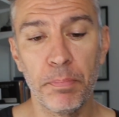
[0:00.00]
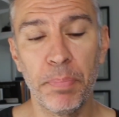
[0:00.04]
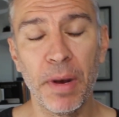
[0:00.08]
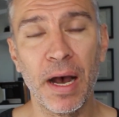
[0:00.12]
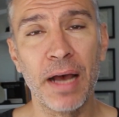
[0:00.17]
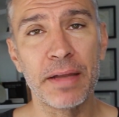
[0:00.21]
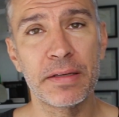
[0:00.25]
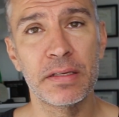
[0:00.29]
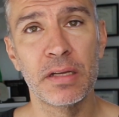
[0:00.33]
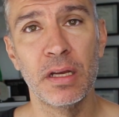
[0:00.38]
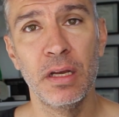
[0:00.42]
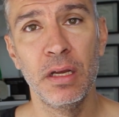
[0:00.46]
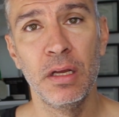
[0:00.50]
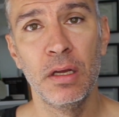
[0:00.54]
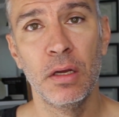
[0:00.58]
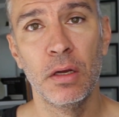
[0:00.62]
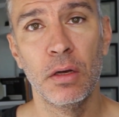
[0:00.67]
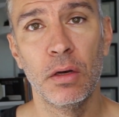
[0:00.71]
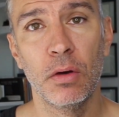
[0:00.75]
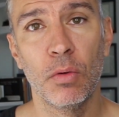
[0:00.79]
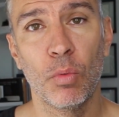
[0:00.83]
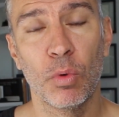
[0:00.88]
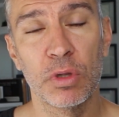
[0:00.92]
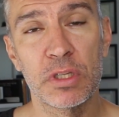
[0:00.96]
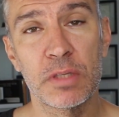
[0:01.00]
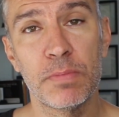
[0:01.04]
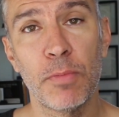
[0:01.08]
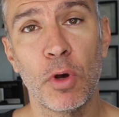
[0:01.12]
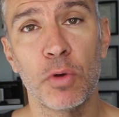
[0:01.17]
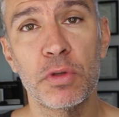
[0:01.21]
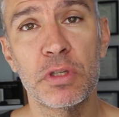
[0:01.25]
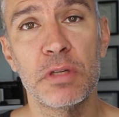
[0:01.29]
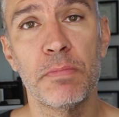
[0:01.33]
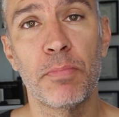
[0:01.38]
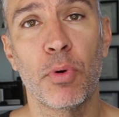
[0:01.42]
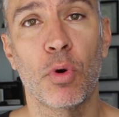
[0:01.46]
But what's
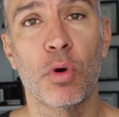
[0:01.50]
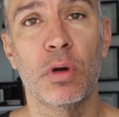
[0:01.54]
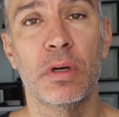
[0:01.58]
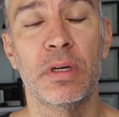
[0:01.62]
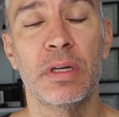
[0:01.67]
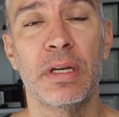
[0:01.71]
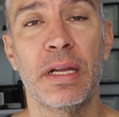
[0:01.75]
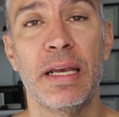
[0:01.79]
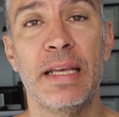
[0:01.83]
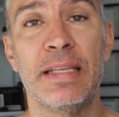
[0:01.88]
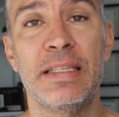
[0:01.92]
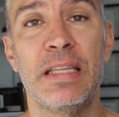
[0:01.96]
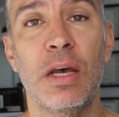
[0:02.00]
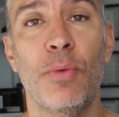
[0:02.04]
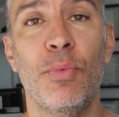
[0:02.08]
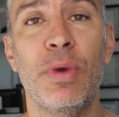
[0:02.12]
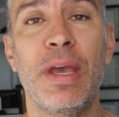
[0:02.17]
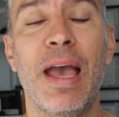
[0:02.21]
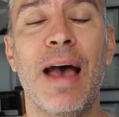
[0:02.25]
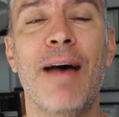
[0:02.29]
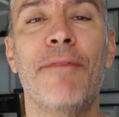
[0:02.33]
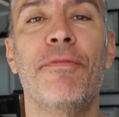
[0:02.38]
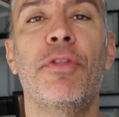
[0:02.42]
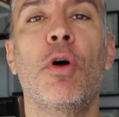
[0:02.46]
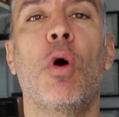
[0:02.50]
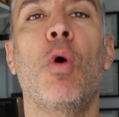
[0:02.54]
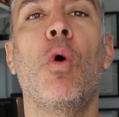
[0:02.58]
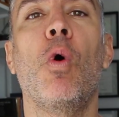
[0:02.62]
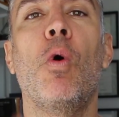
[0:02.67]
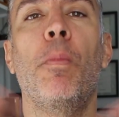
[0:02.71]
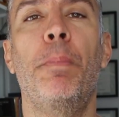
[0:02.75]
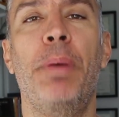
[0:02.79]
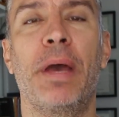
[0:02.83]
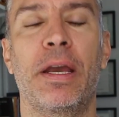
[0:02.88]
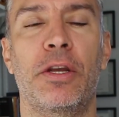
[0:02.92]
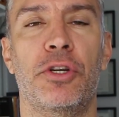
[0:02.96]
most important is that we have the
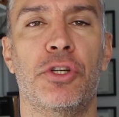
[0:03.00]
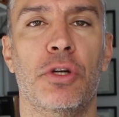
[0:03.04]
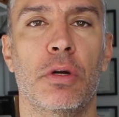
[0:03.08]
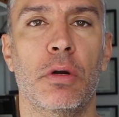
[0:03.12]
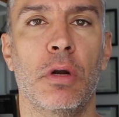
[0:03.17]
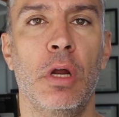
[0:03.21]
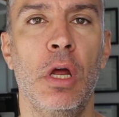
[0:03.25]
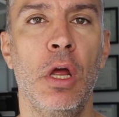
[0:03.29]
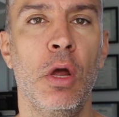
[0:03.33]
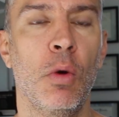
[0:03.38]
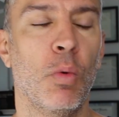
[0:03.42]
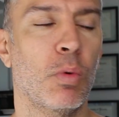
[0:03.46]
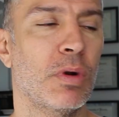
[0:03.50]
whole picture.